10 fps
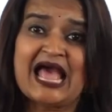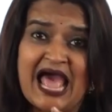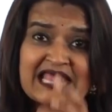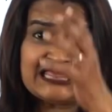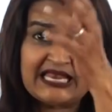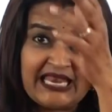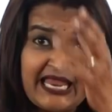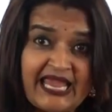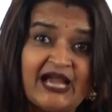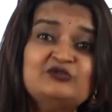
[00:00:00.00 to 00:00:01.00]
and the
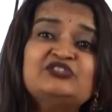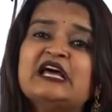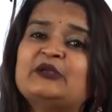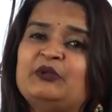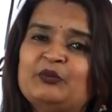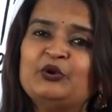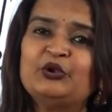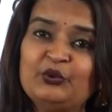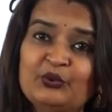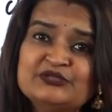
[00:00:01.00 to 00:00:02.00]
layouts that we would
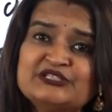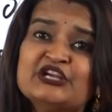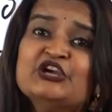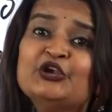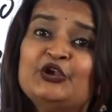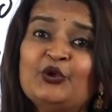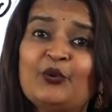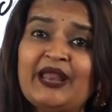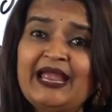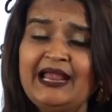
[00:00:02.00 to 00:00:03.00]
use
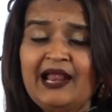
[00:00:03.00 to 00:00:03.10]
during